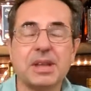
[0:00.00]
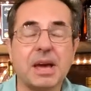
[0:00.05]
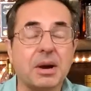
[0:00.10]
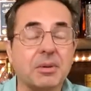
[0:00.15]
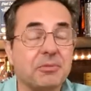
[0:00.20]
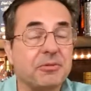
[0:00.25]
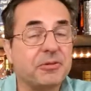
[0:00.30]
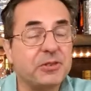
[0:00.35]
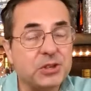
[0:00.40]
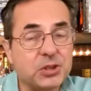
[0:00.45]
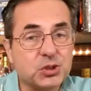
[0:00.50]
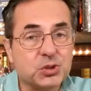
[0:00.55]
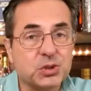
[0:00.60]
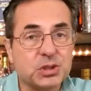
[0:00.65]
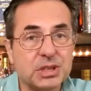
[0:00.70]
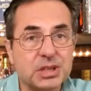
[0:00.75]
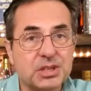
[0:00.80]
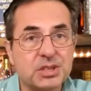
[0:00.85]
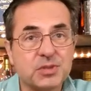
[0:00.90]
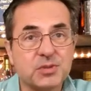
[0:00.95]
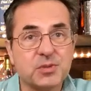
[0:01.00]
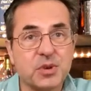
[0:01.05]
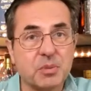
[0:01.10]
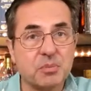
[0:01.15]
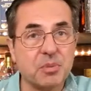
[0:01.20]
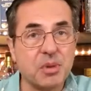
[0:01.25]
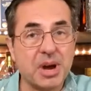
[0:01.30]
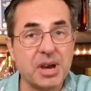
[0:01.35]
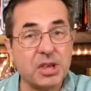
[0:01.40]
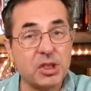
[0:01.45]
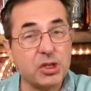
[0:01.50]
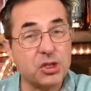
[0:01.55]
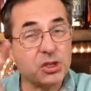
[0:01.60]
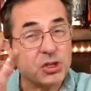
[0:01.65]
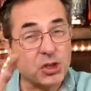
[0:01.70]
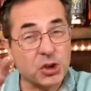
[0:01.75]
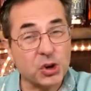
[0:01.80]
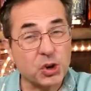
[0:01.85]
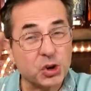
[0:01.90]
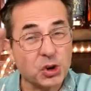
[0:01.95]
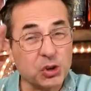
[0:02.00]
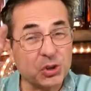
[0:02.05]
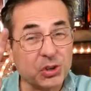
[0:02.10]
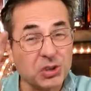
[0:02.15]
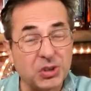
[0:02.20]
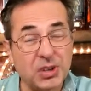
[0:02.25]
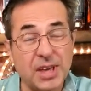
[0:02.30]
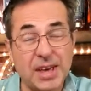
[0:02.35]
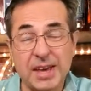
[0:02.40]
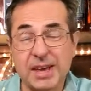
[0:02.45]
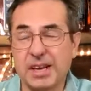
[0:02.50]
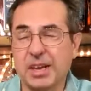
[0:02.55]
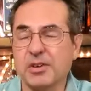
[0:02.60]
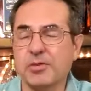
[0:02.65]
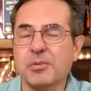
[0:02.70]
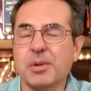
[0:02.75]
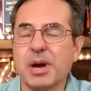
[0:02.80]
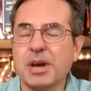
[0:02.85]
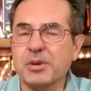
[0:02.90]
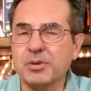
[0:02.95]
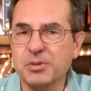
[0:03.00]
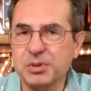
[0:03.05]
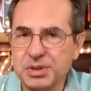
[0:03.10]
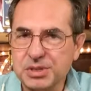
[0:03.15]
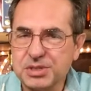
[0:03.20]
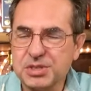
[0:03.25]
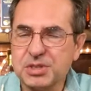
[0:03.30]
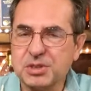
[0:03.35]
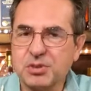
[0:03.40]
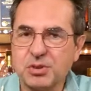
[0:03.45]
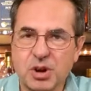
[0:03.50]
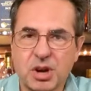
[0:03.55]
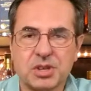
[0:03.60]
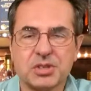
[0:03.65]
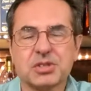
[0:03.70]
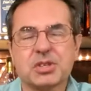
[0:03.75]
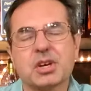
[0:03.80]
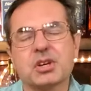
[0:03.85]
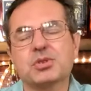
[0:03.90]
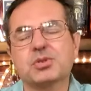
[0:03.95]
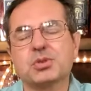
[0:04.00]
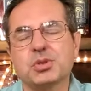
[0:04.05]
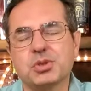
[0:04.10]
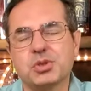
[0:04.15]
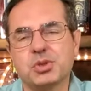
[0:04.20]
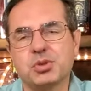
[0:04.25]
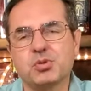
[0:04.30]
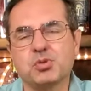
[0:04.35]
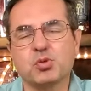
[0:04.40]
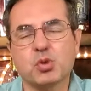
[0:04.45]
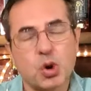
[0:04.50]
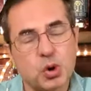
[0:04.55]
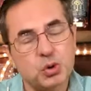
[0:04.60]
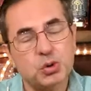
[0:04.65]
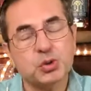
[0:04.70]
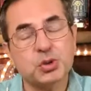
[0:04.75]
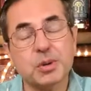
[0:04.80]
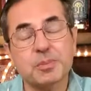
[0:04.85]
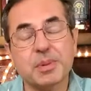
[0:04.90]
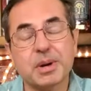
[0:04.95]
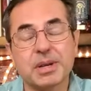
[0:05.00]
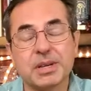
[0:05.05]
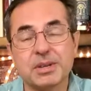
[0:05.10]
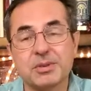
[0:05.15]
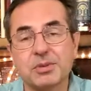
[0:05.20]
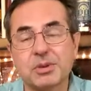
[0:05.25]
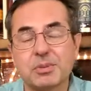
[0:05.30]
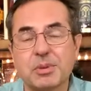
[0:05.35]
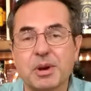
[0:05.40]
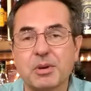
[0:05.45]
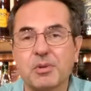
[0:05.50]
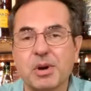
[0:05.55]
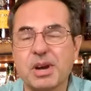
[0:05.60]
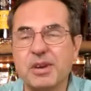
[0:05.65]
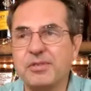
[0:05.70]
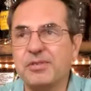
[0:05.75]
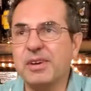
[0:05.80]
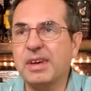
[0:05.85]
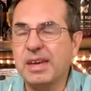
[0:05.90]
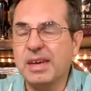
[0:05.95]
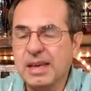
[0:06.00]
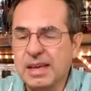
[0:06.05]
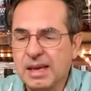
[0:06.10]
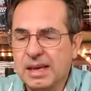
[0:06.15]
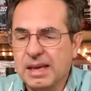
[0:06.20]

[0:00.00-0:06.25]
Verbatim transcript: Now I'm featuring this from my third leg of my recent cross-country road trip I did with my wife.